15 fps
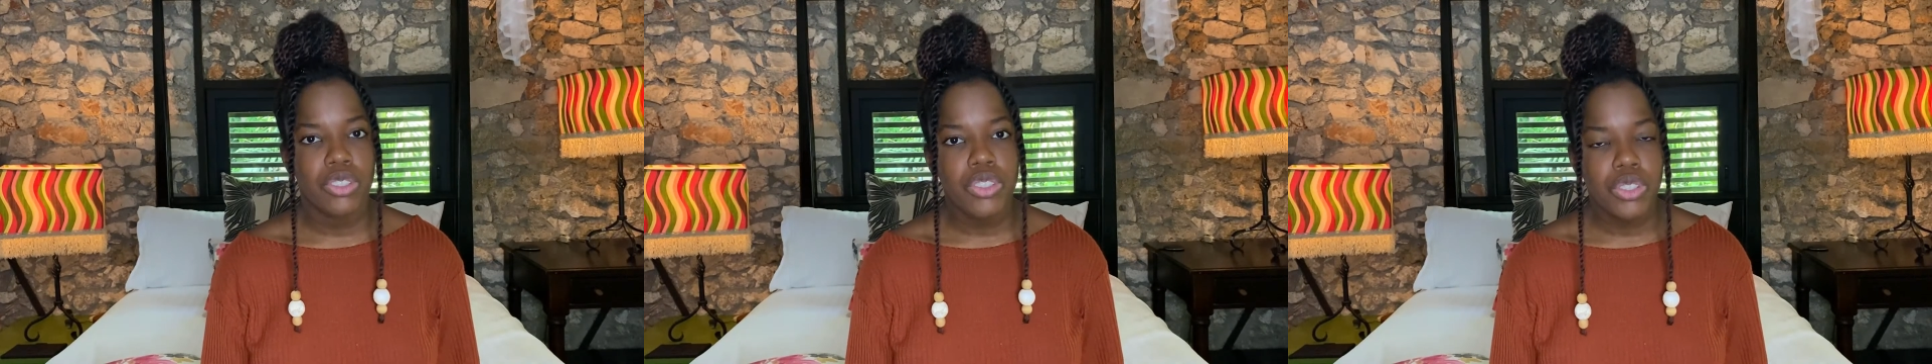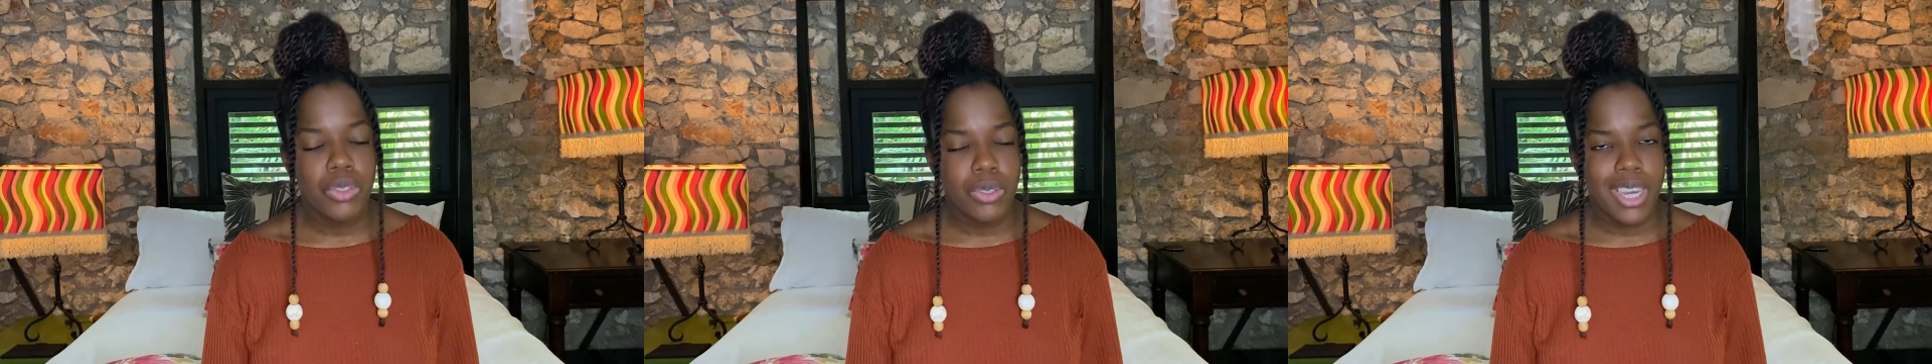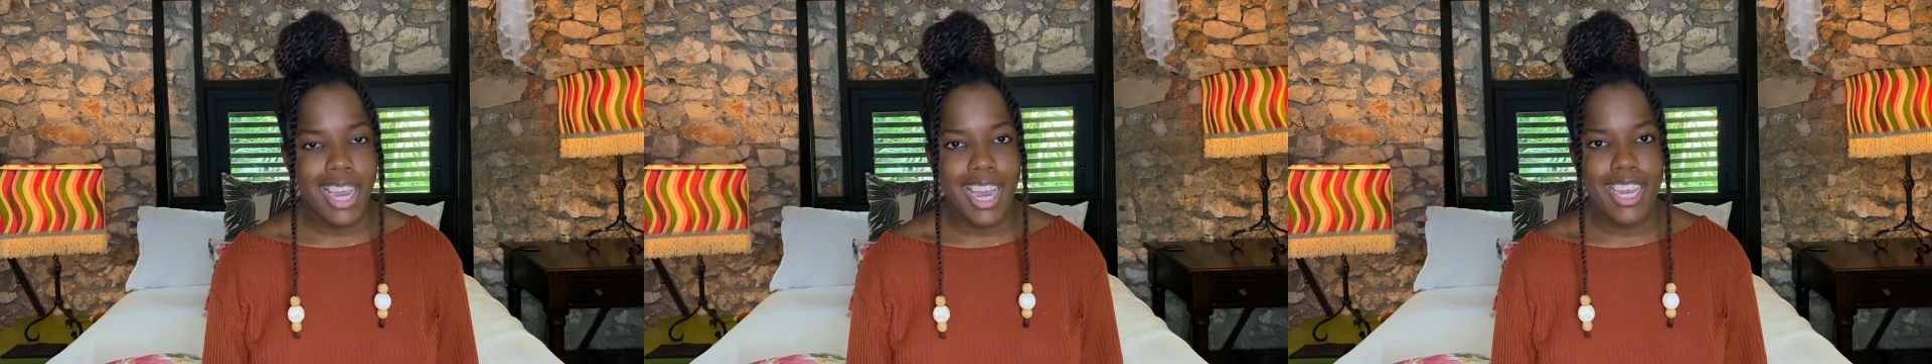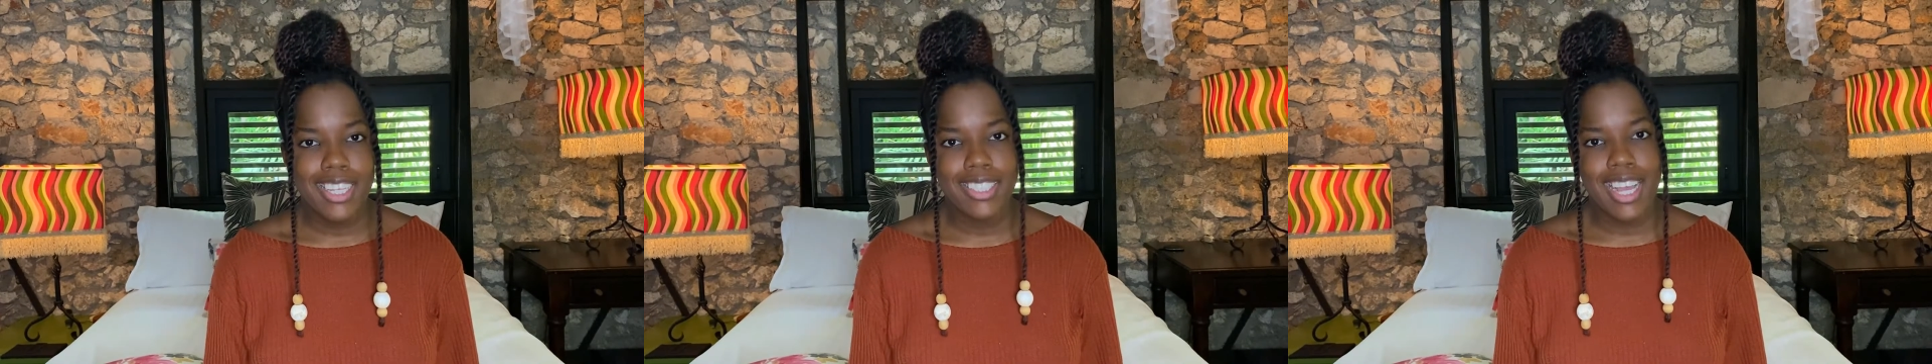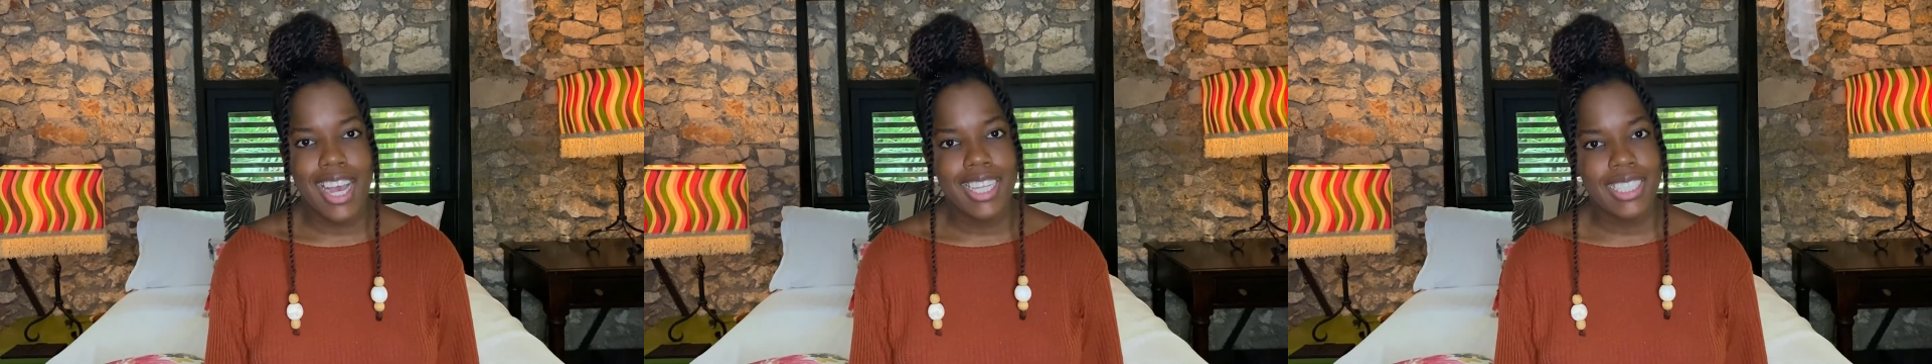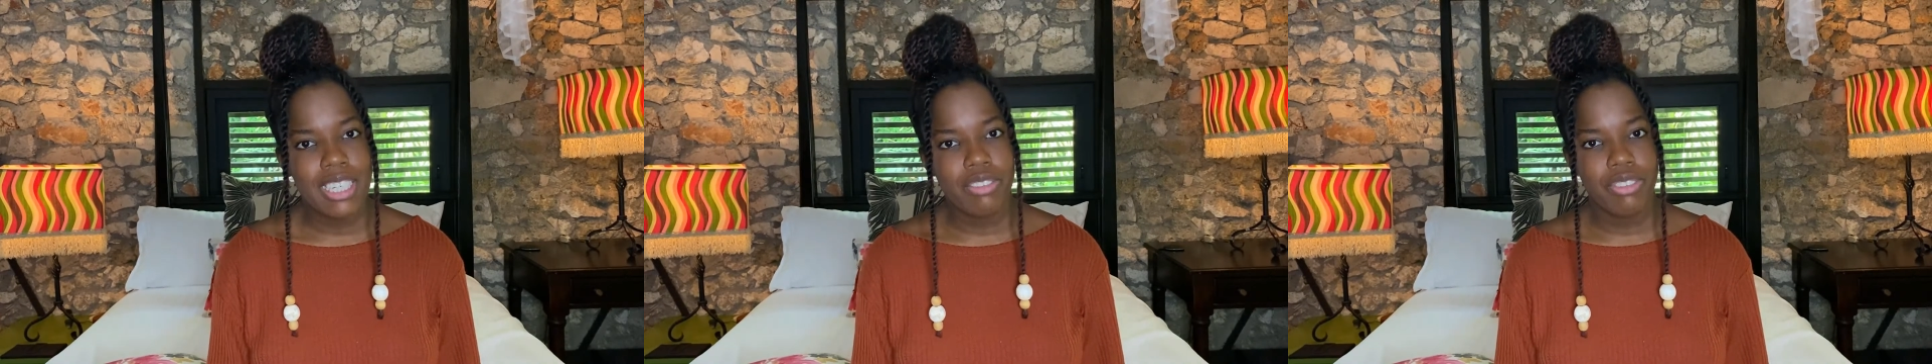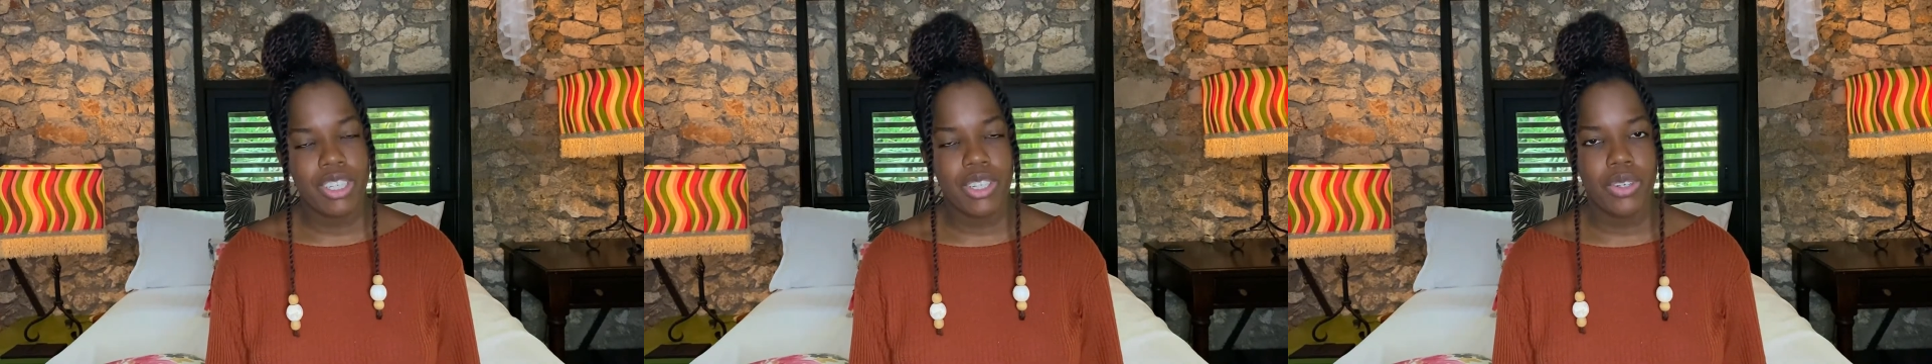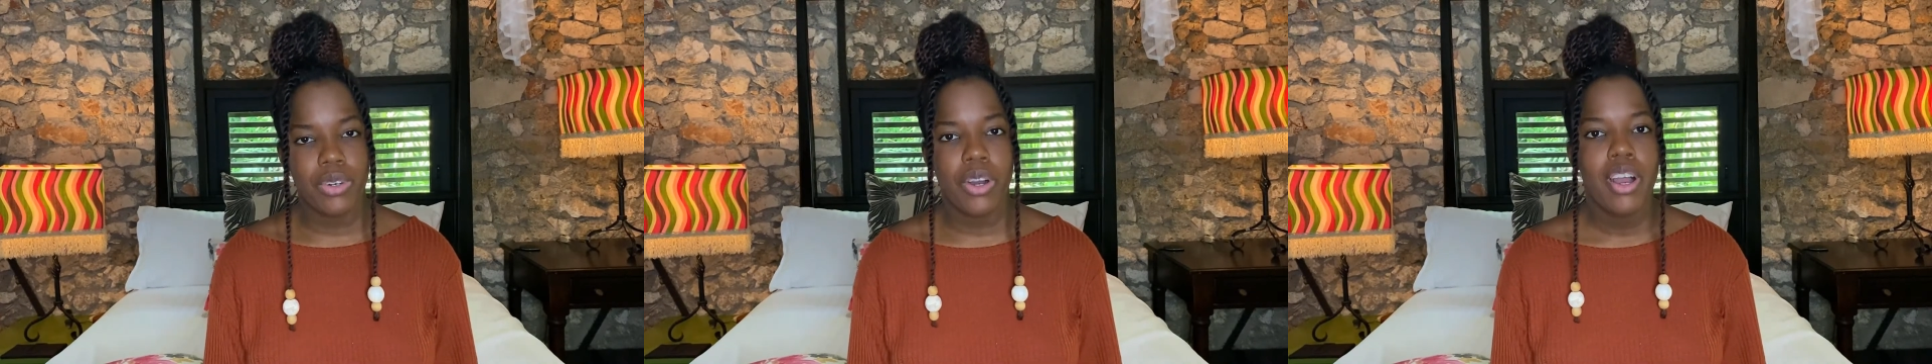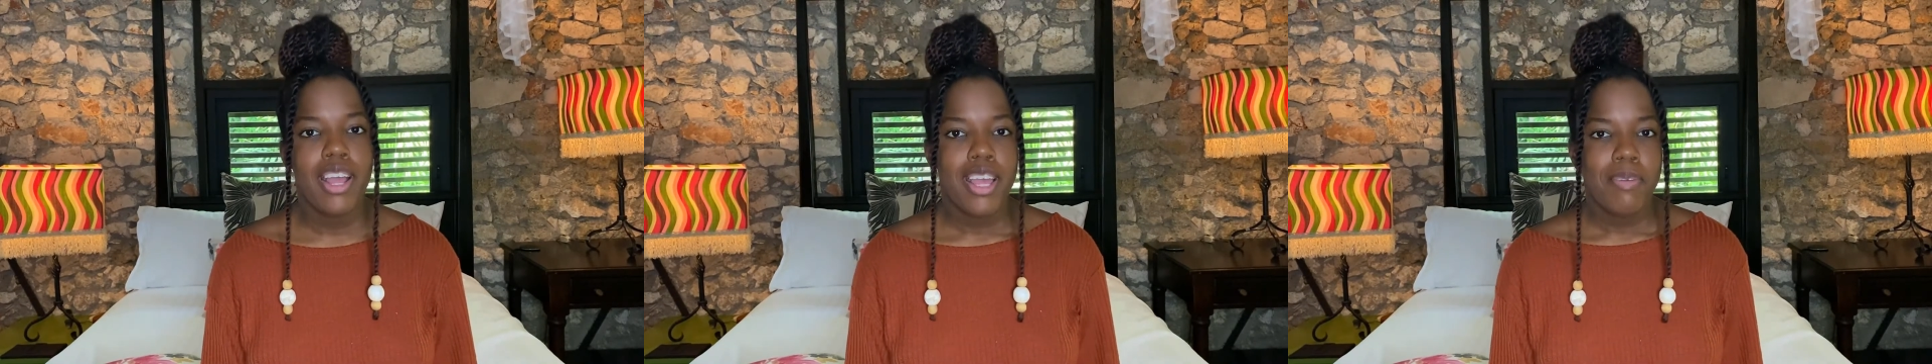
to you guys as a video,